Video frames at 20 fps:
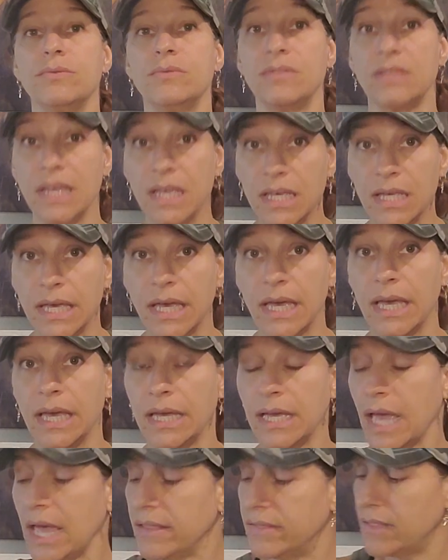you
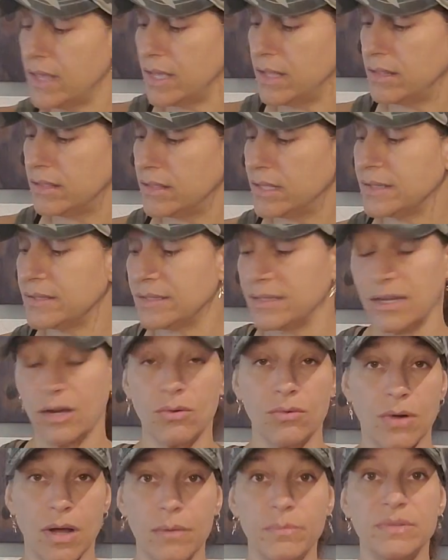thinking, and then this
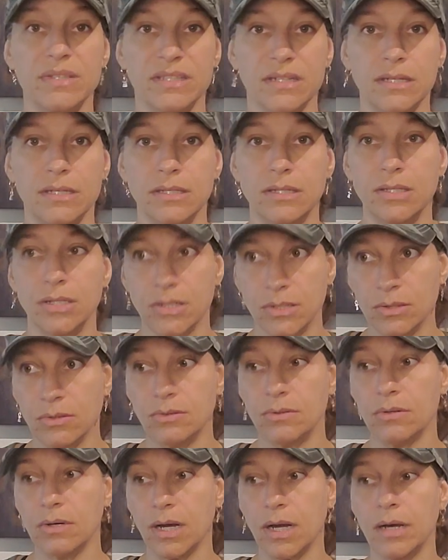erupts
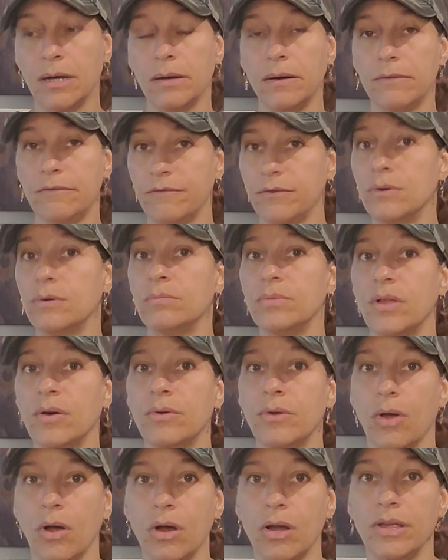into a
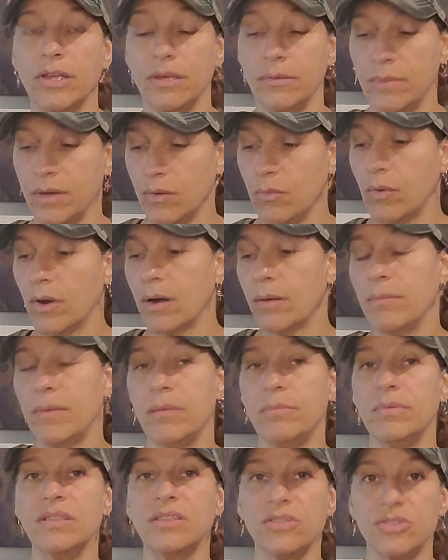full-blown argument where
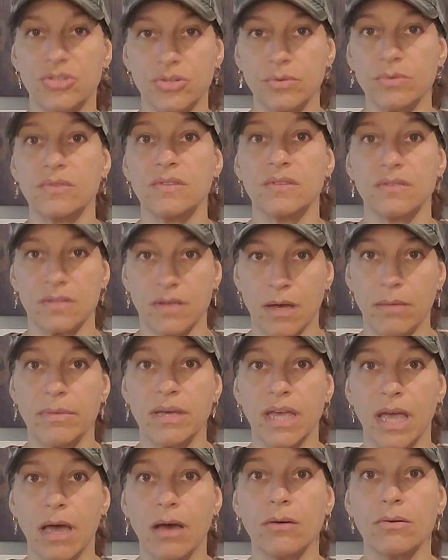maybe the truth is
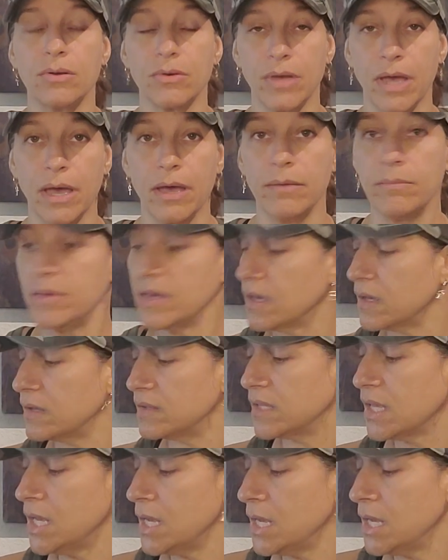coming out, okay?
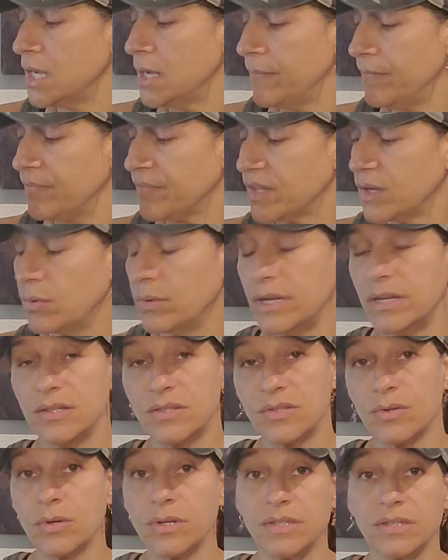Because Queen of
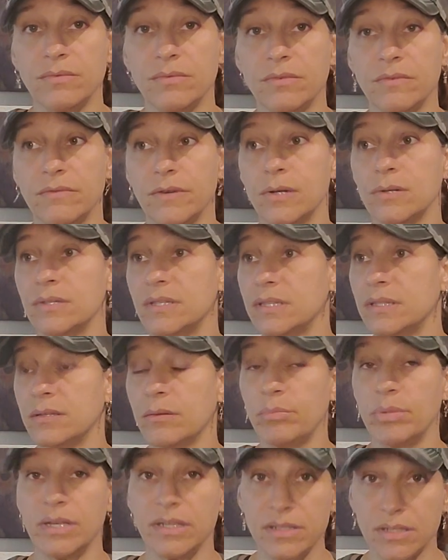Swords in reverse is a
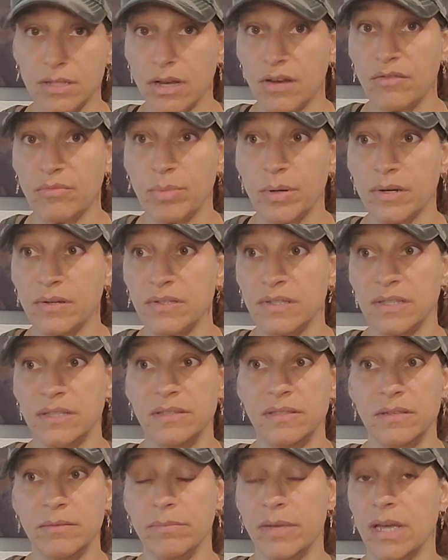pissed-off
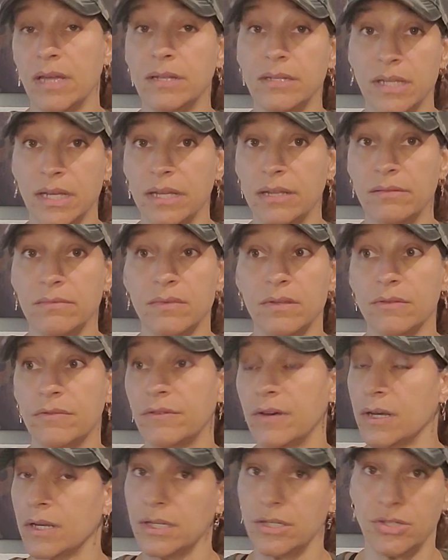person demanding the
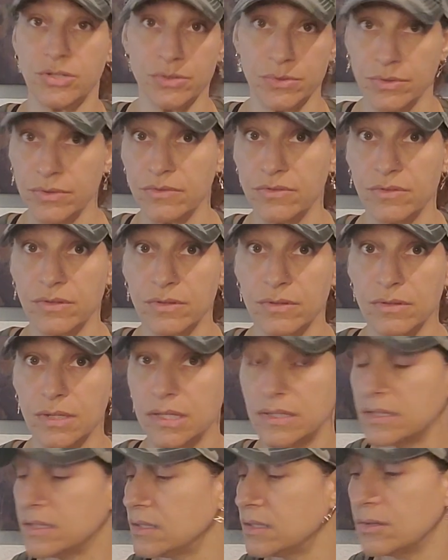fucking truth.
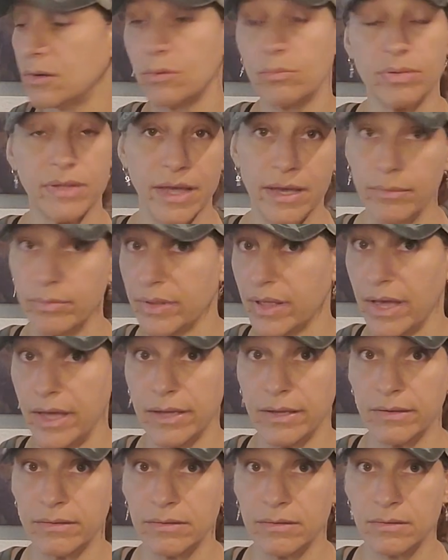This is no
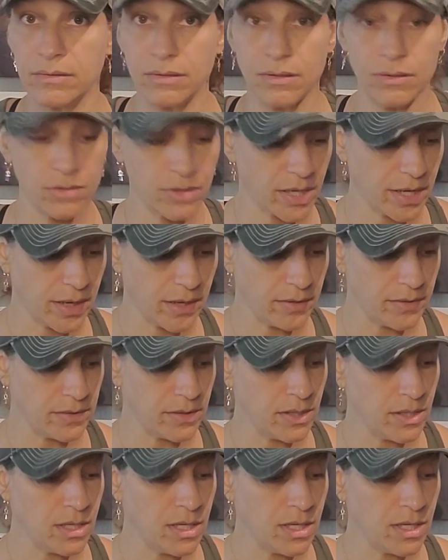play-play, okay?